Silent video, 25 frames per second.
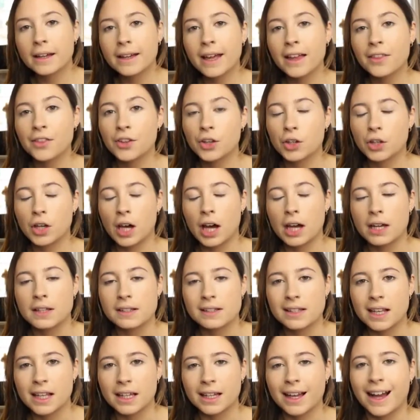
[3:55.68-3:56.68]
Again though
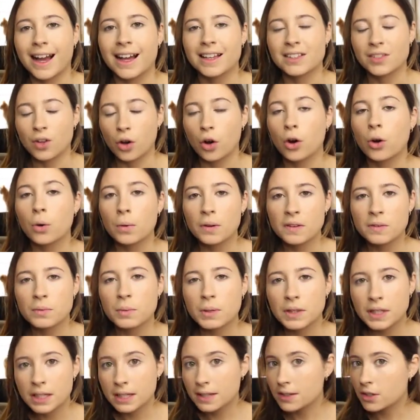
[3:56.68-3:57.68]
guys, like as
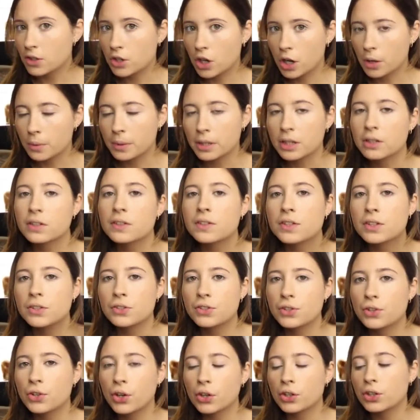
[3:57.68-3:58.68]
always with these tutorials,
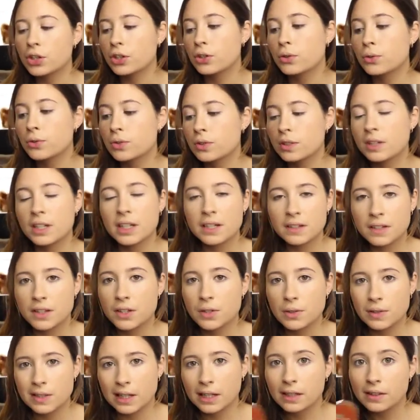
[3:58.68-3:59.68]
you do not need
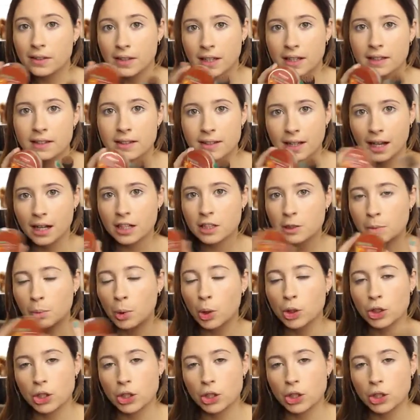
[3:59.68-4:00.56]
to use like the exact